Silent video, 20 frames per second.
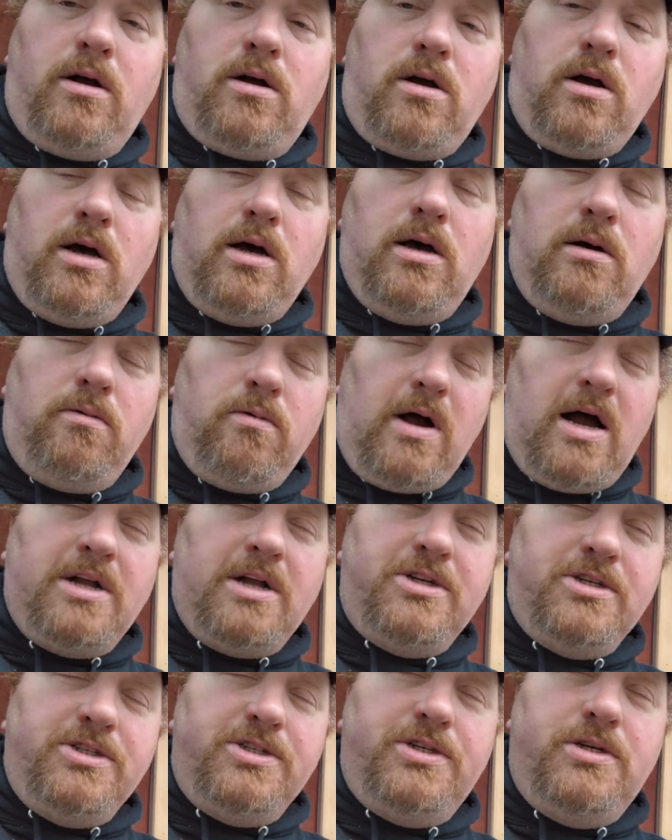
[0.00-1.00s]

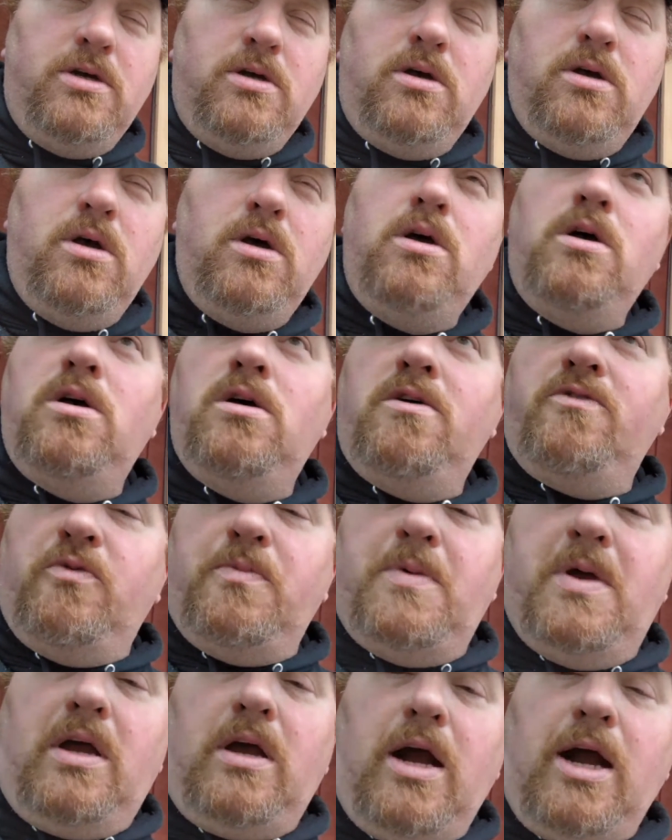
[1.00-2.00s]
Rogers
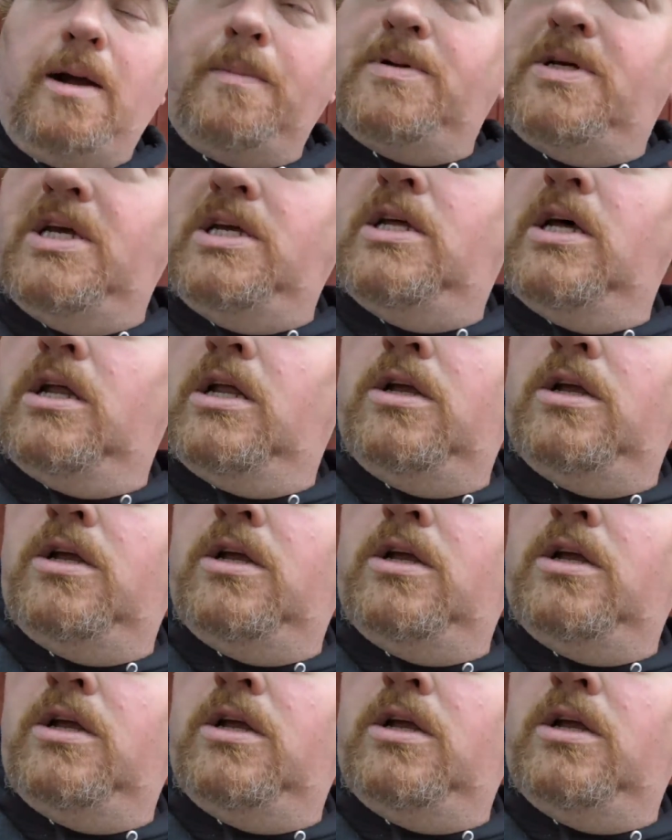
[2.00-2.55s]
from Eat Carbs. He did